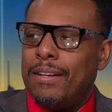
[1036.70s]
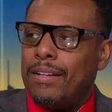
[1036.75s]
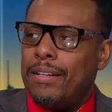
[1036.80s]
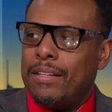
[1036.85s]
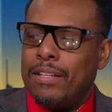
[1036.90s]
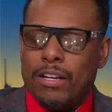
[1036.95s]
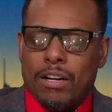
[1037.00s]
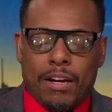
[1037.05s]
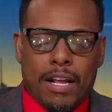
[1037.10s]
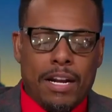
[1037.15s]

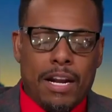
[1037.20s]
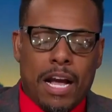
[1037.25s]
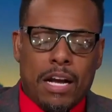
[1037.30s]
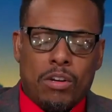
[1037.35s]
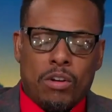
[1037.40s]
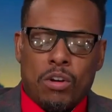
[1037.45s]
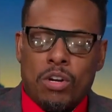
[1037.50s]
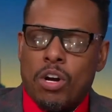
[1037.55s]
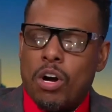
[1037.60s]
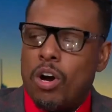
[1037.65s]
you know, they're not
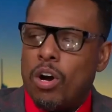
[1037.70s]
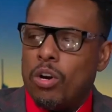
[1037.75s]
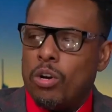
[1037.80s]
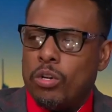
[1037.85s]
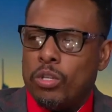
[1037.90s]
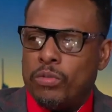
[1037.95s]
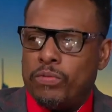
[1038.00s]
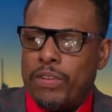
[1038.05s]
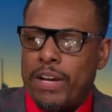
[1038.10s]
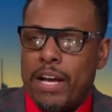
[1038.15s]
going to call
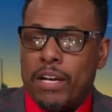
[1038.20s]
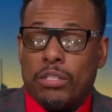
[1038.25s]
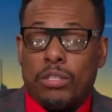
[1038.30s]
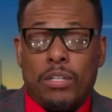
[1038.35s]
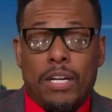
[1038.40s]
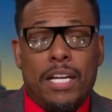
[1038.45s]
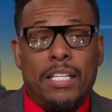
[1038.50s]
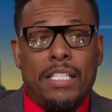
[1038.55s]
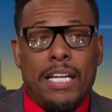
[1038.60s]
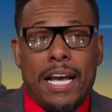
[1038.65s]
those fouls. So
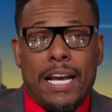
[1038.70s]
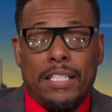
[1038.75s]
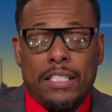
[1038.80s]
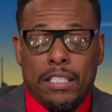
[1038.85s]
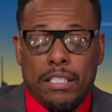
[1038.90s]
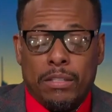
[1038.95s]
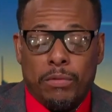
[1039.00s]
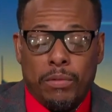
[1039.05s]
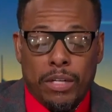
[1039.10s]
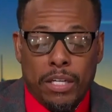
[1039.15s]
that's
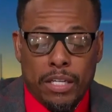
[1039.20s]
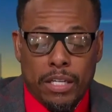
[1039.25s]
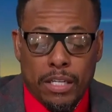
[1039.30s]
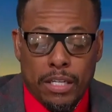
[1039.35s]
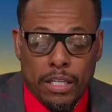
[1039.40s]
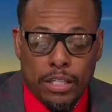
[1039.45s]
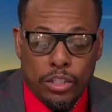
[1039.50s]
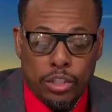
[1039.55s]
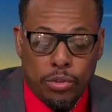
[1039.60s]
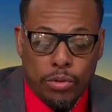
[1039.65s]
actually really a
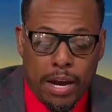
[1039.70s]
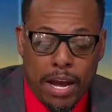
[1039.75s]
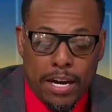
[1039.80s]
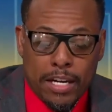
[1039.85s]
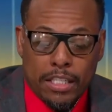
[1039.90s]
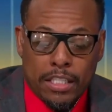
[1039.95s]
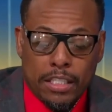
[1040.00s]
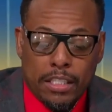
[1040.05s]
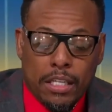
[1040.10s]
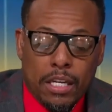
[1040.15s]
good
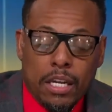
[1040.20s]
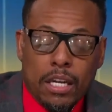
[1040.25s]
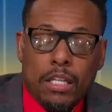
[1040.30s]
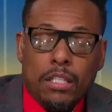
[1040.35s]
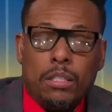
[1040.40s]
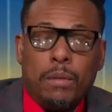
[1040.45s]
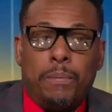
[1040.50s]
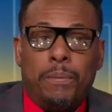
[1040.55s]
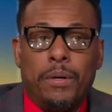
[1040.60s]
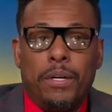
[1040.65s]
strategy
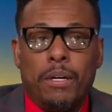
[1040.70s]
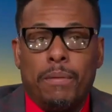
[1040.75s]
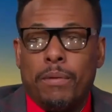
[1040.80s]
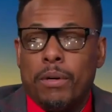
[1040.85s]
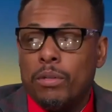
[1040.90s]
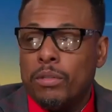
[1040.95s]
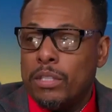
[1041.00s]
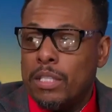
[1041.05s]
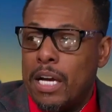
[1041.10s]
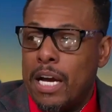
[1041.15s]
to put him
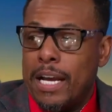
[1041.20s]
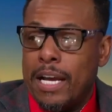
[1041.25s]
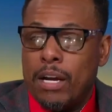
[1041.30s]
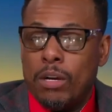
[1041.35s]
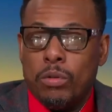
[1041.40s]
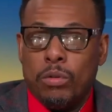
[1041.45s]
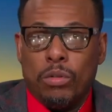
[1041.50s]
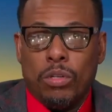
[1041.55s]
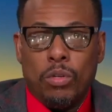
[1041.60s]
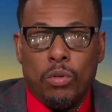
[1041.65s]
on Zion,
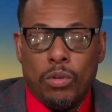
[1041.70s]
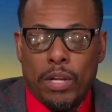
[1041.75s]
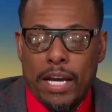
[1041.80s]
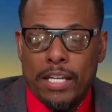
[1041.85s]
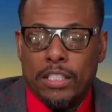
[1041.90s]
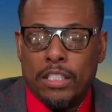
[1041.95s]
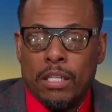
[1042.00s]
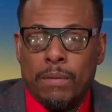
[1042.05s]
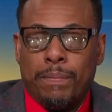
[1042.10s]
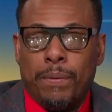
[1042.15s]
who, who
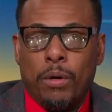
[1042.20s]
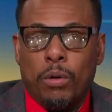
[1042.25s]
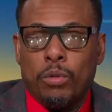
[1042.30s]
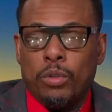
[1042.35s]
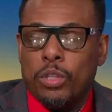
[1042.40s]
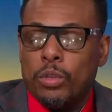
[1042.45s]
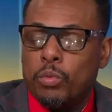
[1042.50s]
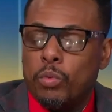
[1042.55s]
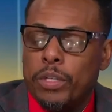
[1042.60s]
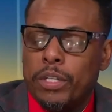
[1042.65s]
likes to impose
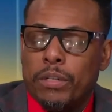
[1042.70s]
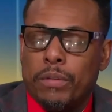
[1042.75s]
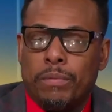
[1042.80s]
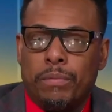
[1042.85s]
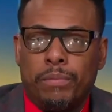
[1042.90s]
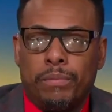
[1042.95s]
his will. Can't have